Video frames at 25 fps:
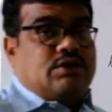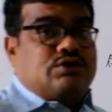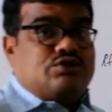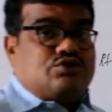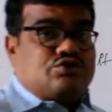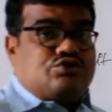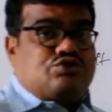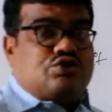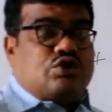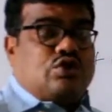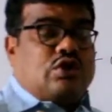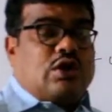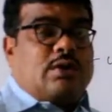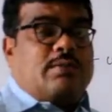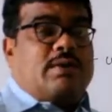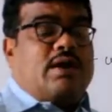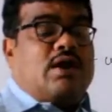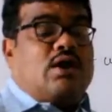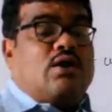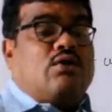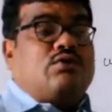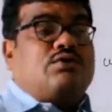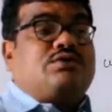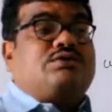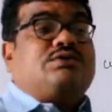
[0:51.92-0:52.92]
To talk
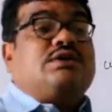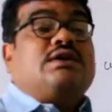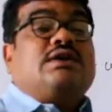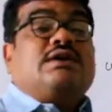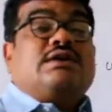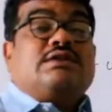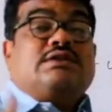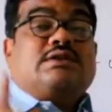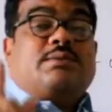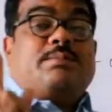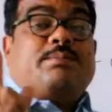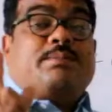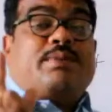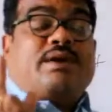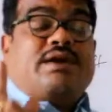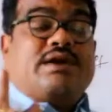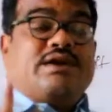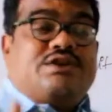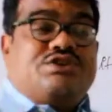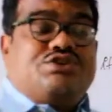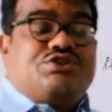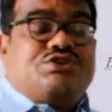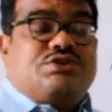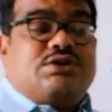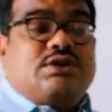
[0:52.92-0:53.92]
about the
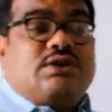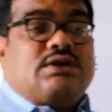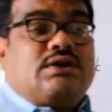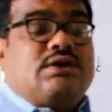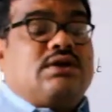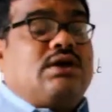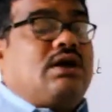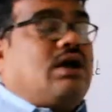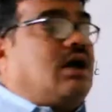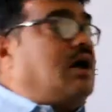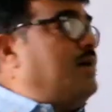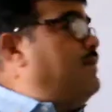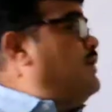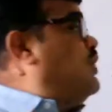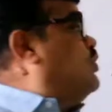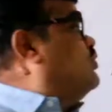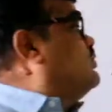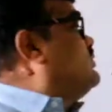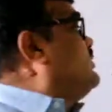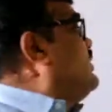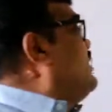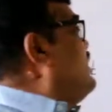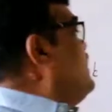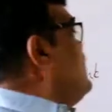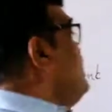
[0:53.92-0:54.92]
prediction
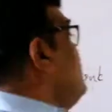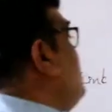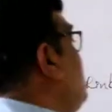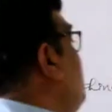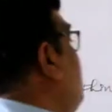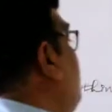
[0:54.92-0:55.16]
about the